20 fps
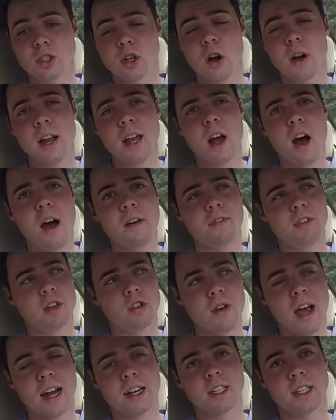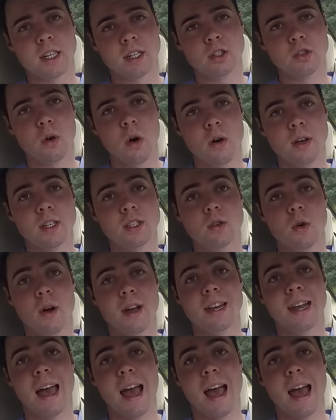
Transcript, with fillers: turning off the traction control is going